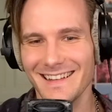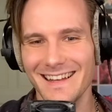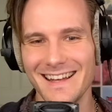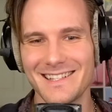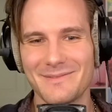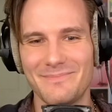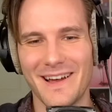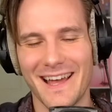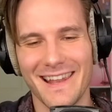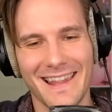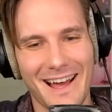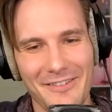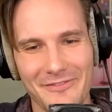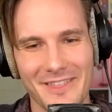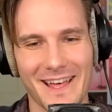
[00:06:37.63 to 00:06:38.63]
That's, I
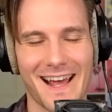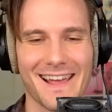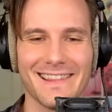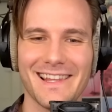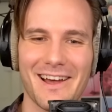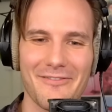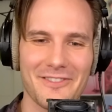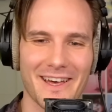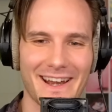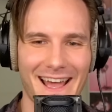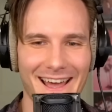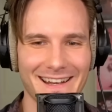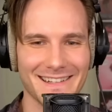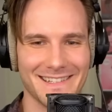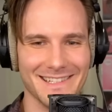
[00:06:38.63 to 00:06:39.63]
love that. I love that
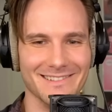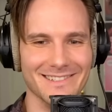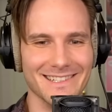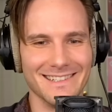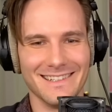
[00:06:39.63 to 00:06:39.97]
attitude.